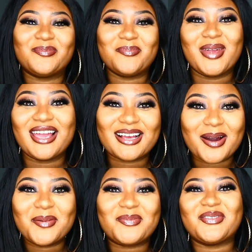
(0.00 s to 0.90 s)

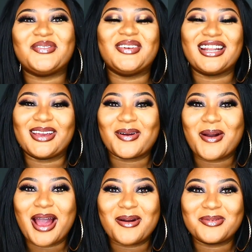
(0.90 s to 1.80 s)
makeup video
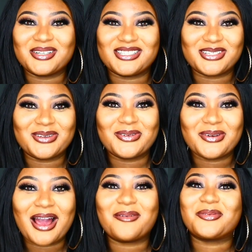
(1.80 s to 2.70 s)
I would
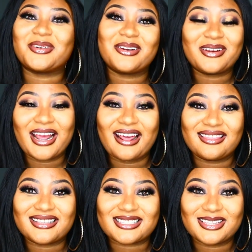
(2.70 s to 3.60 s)

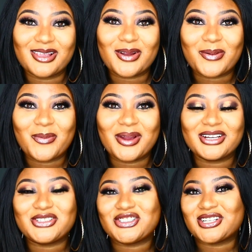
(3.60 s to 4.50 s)
recreate this look,
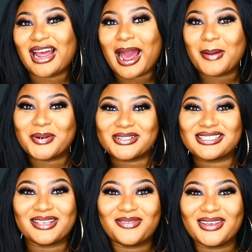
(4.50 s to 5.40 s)
which I
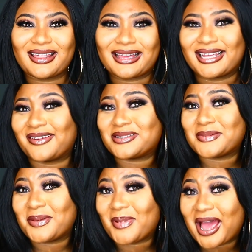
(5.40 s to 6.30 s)
personally feel like it gives
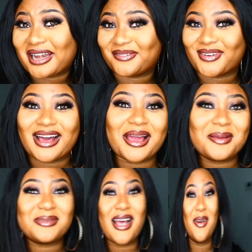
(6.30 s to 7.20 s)
me baddie vibes.